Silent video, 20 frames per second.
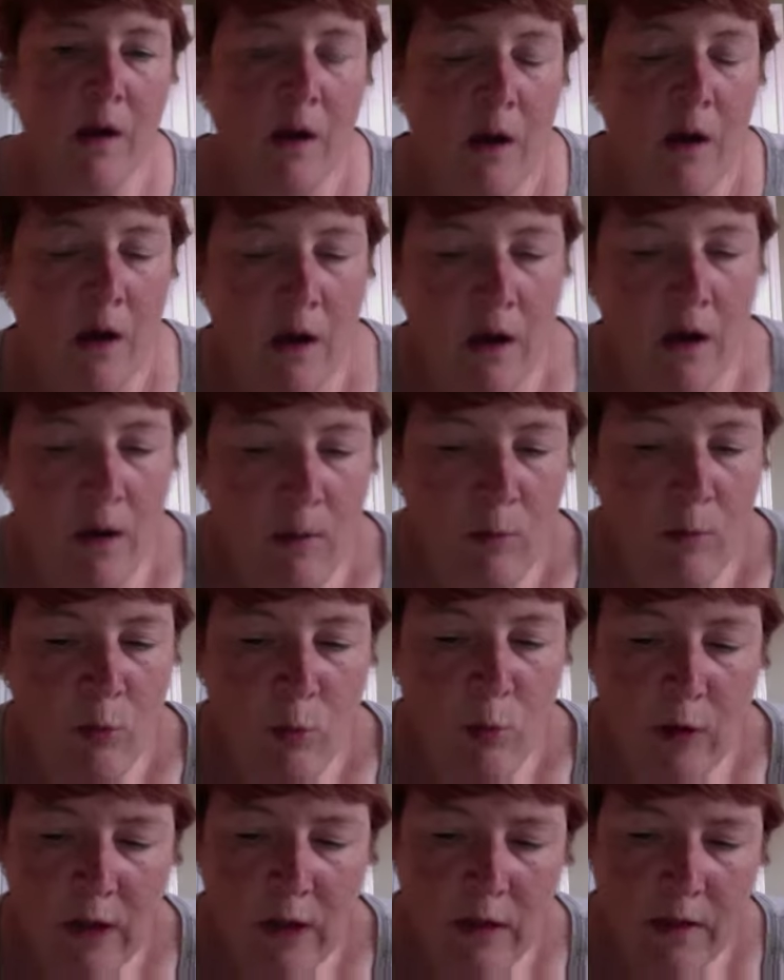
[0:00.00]

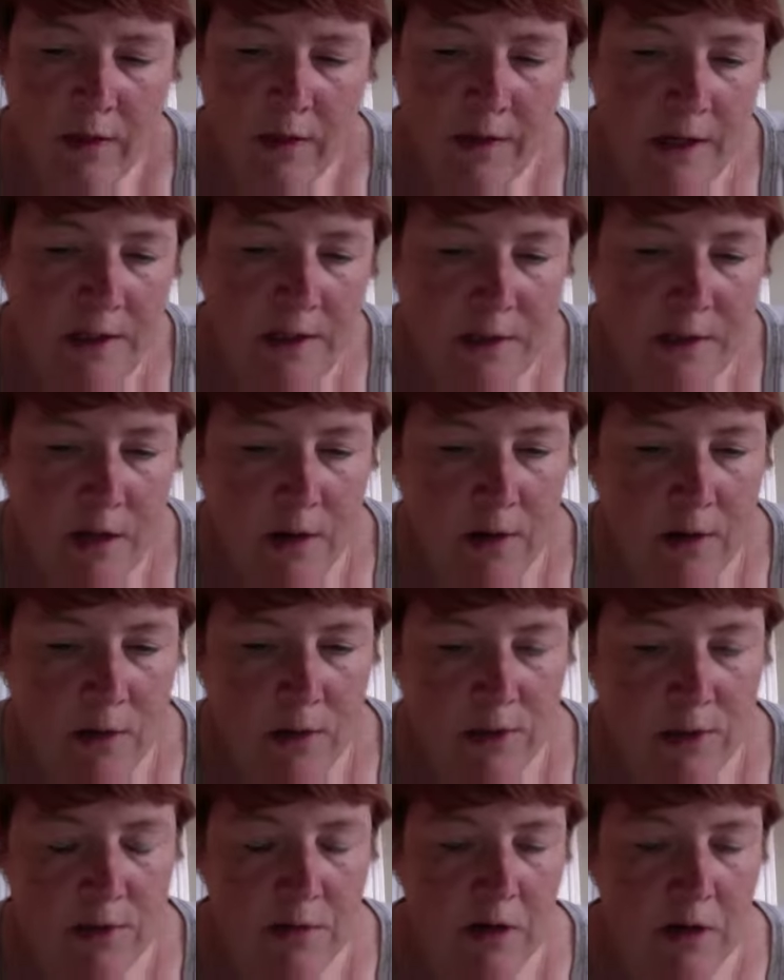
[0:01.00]
One of the things I
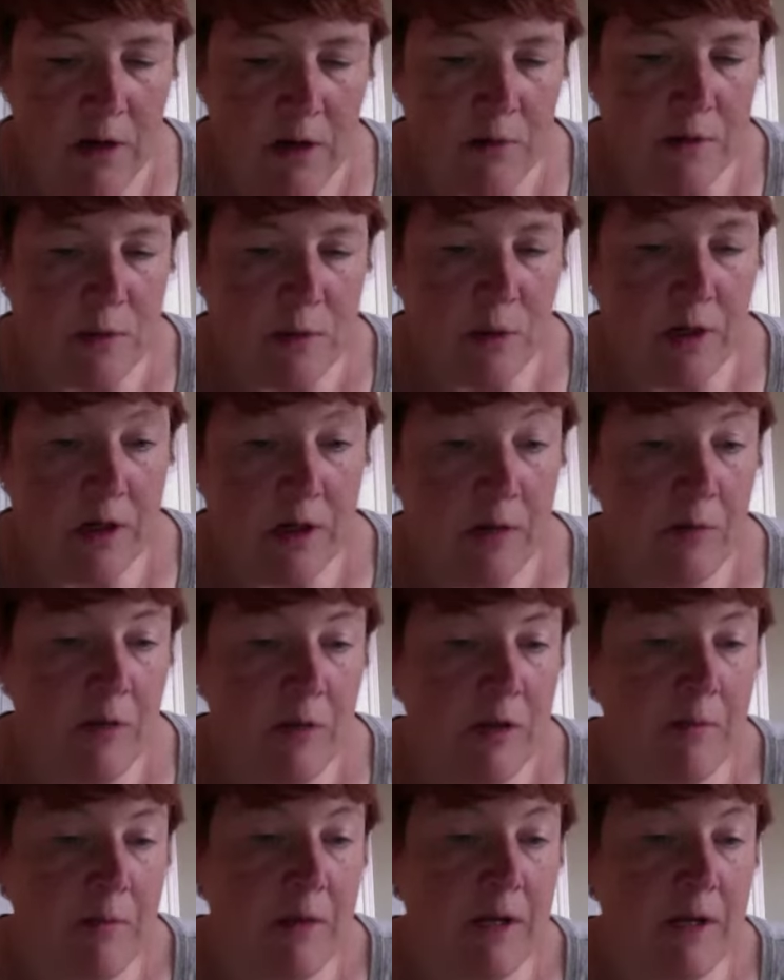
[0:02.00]
noticed when I was working
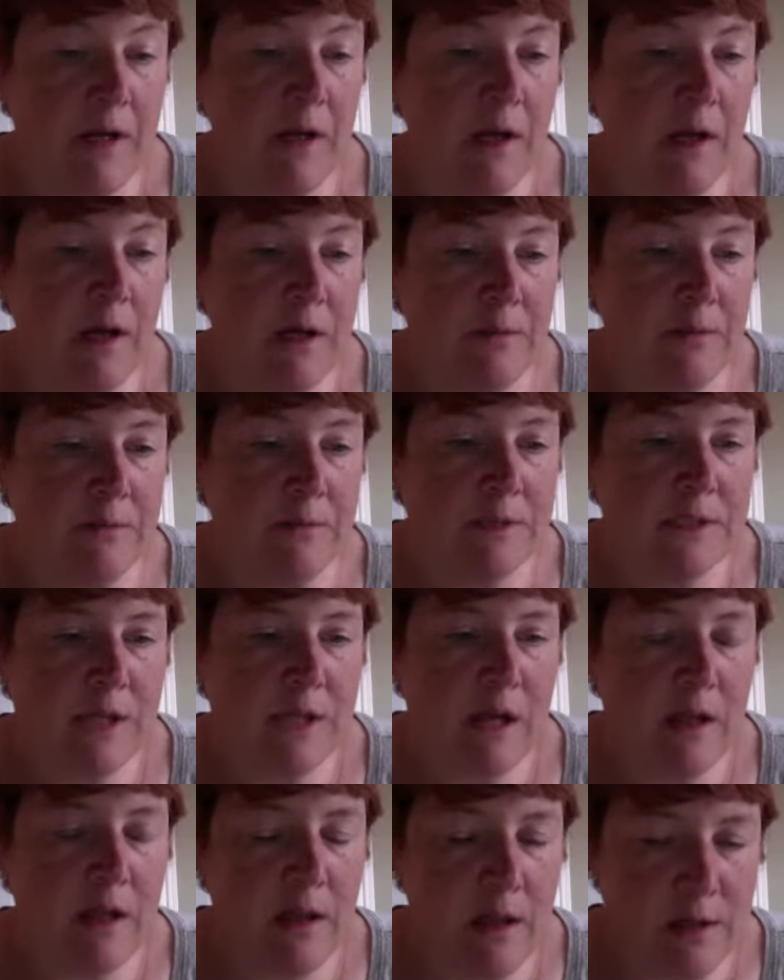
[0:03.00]
with my
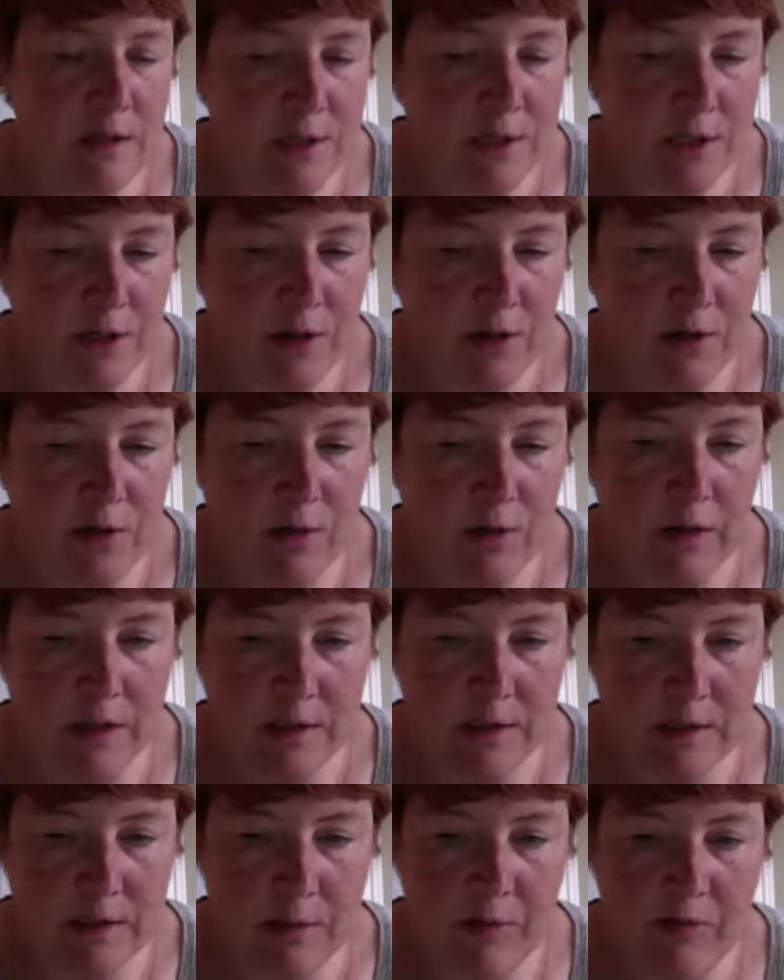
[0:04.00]
son this year
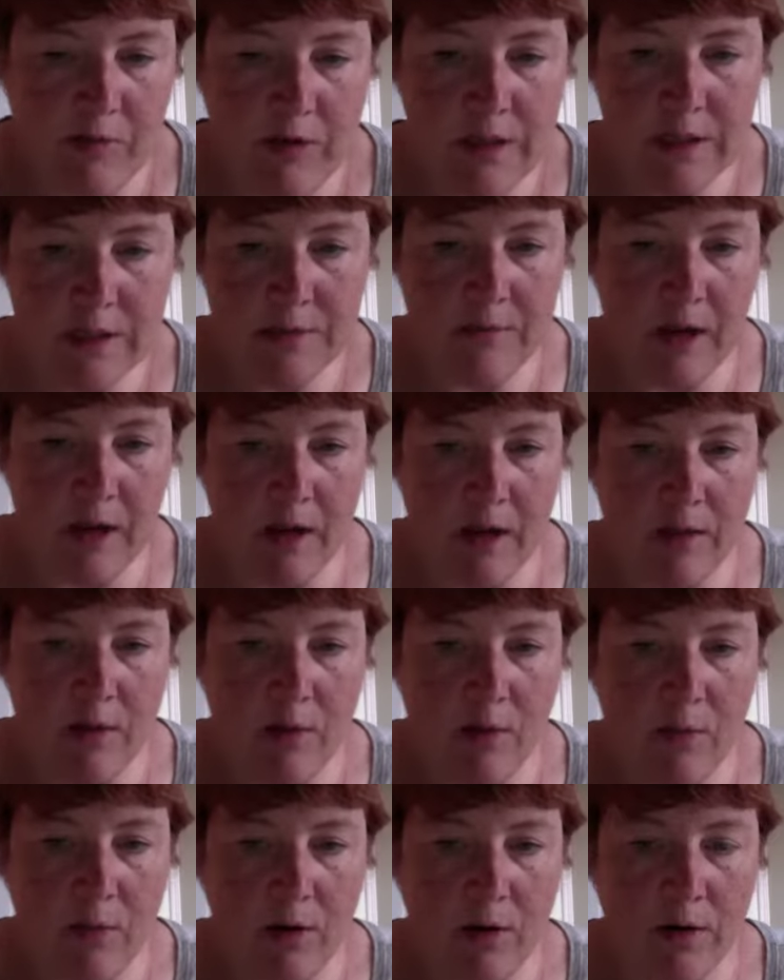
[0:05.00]
doing some of his math
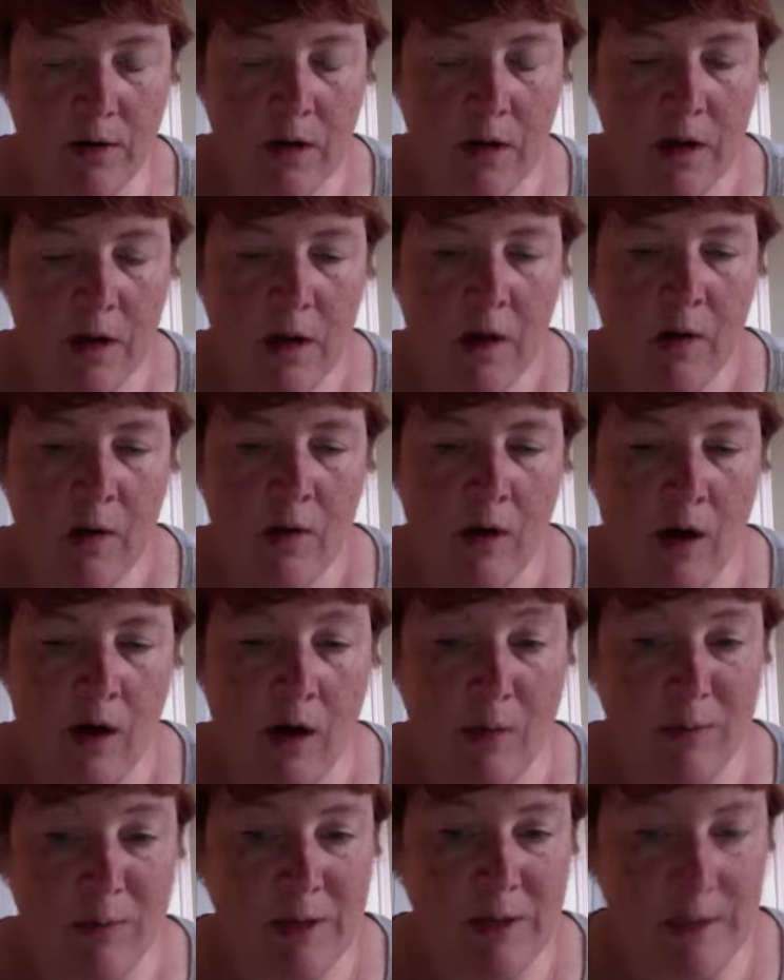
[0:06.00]
homework,
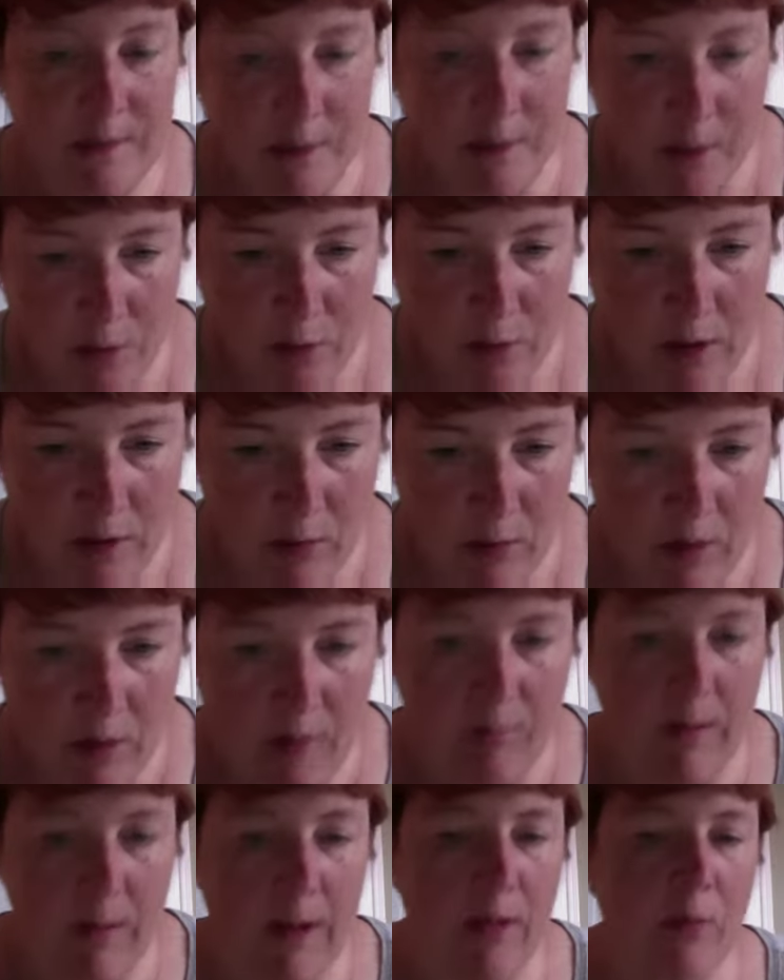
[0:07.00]
he's in grade
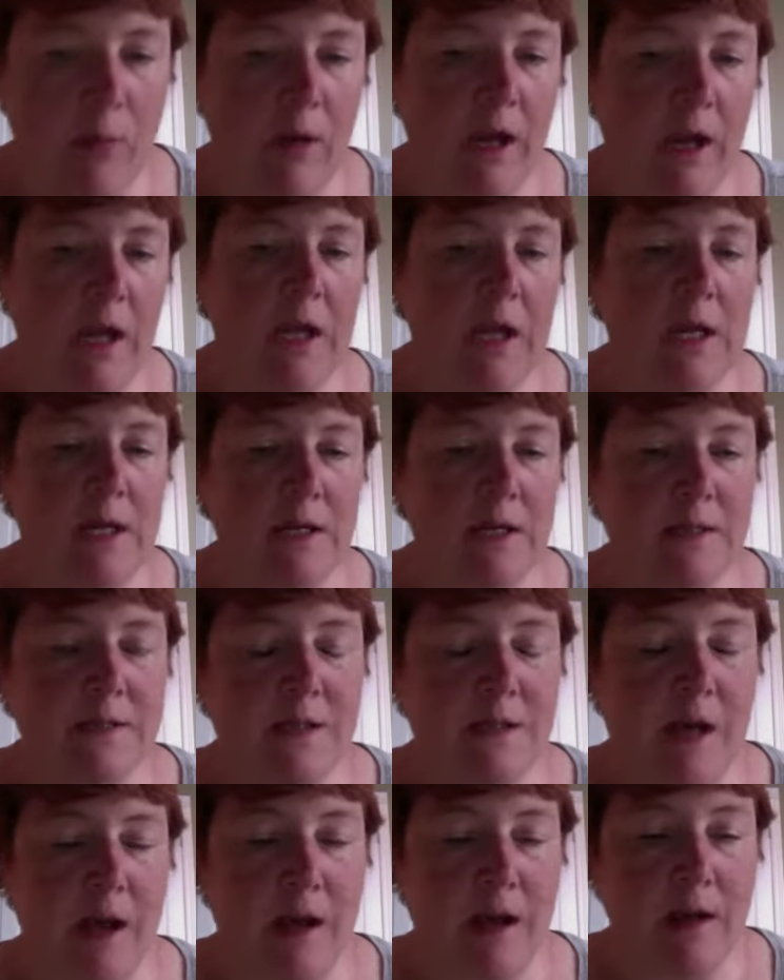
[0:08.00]
1, by the way, is
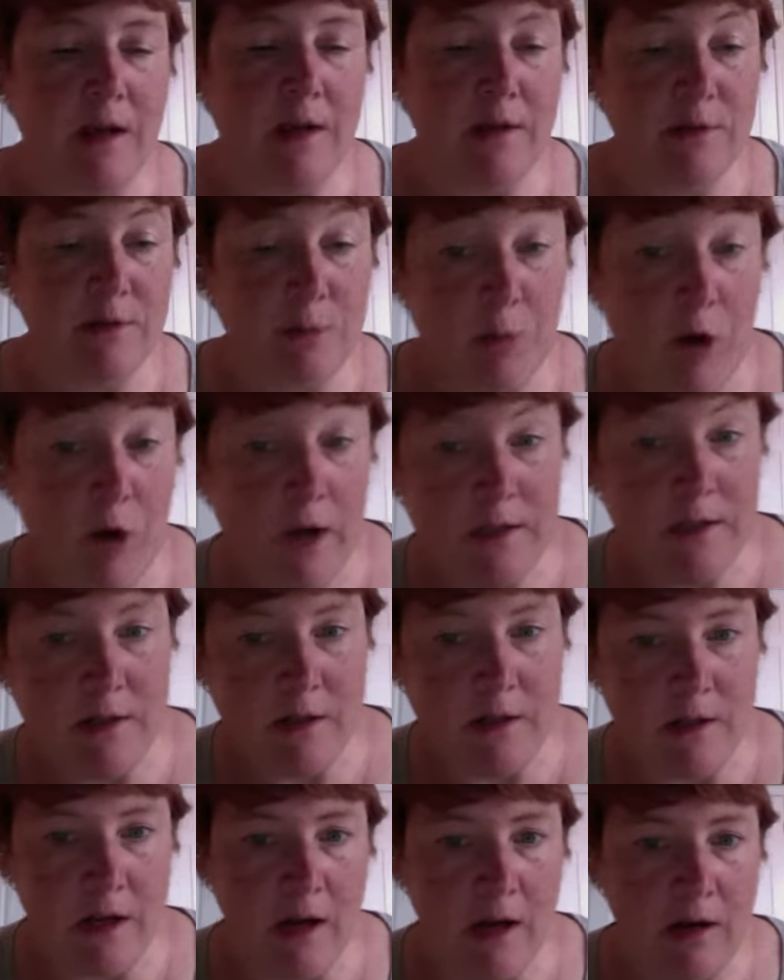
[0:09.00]
that
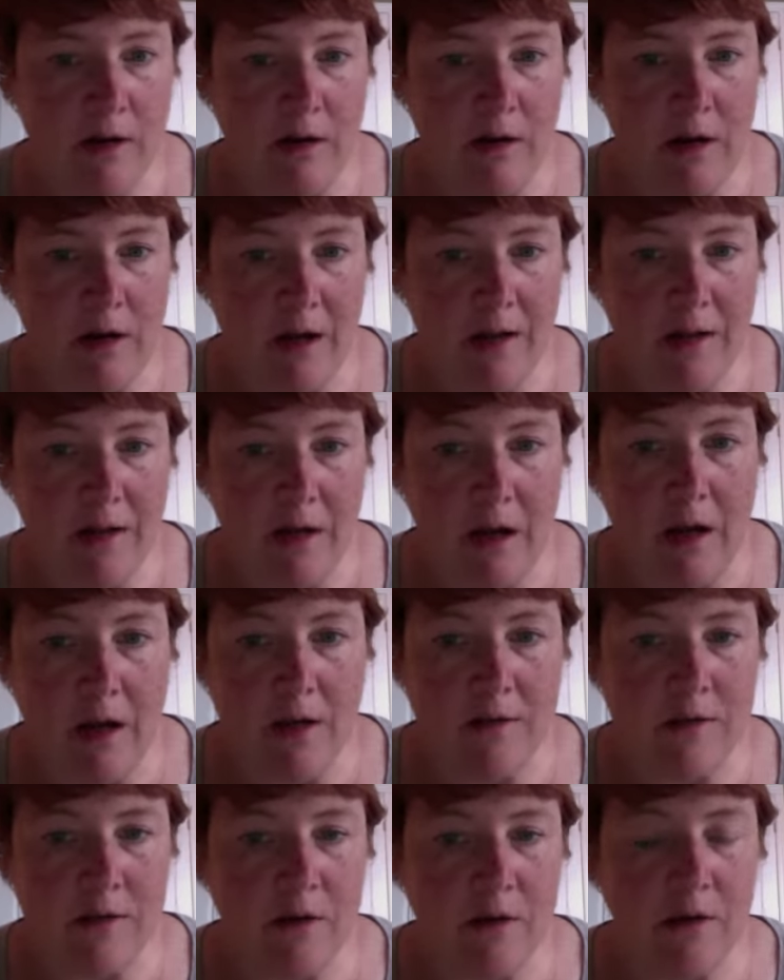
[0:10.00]
surprisingly I could get the
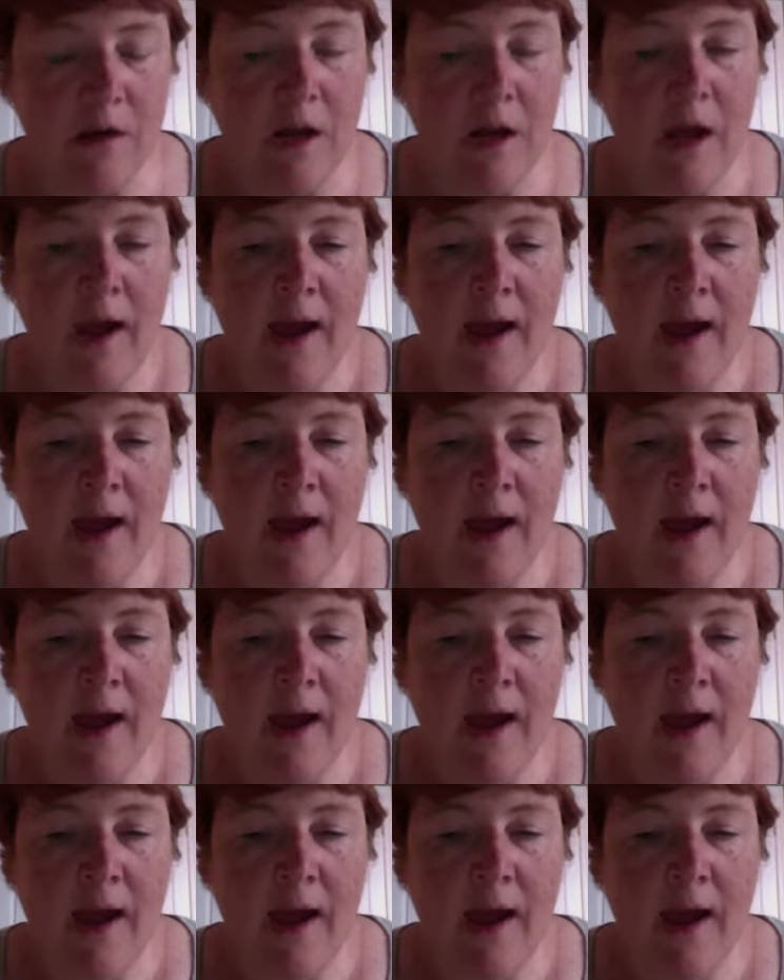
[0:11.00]
answer.